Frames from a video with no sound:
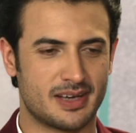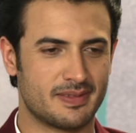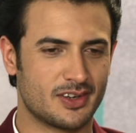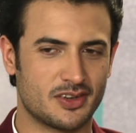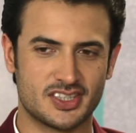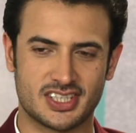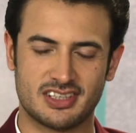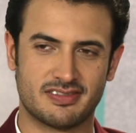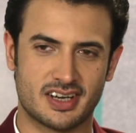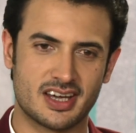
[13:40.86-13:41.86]
coming on
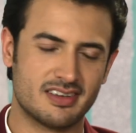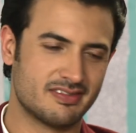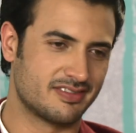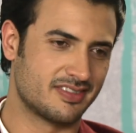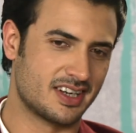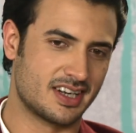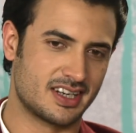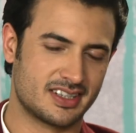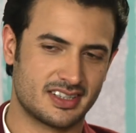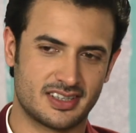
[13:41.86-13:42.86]
Z5
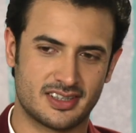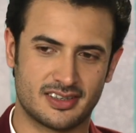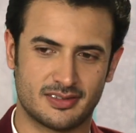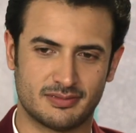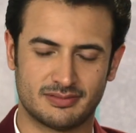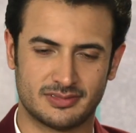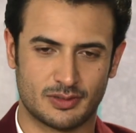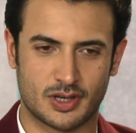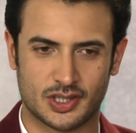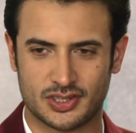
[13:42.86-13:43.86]
and
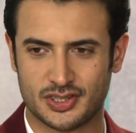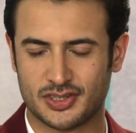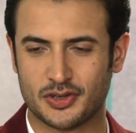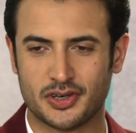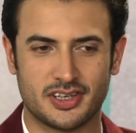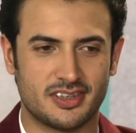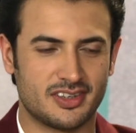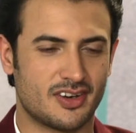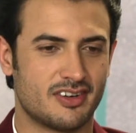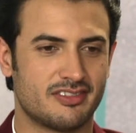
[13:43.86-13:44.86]
watch the
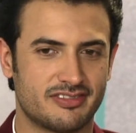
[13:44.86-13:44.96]
story of